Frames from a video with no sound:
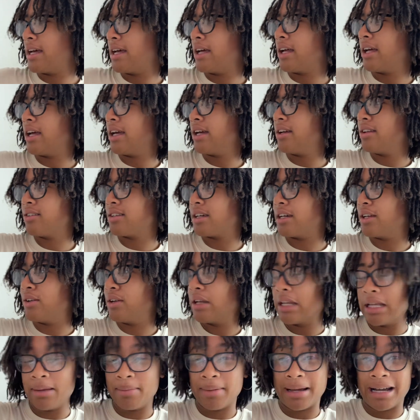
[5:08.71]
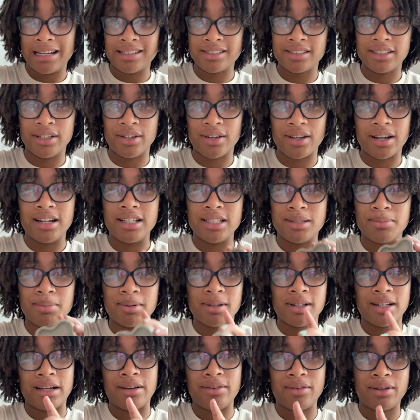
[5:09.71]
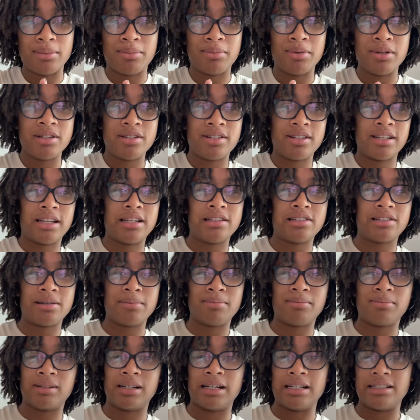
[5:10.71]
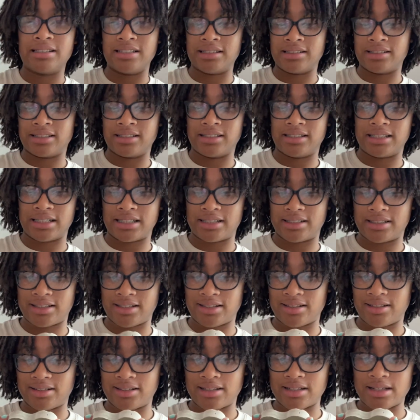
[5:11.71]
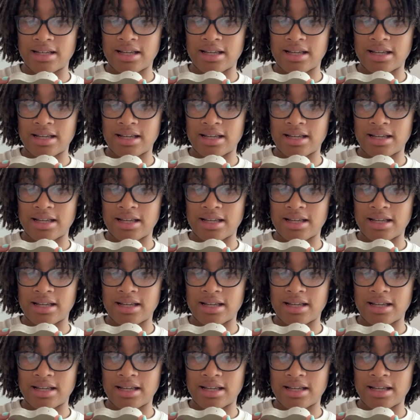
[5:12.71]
And I know I keep asking you guys, but I would appreciate some pricing suggestions.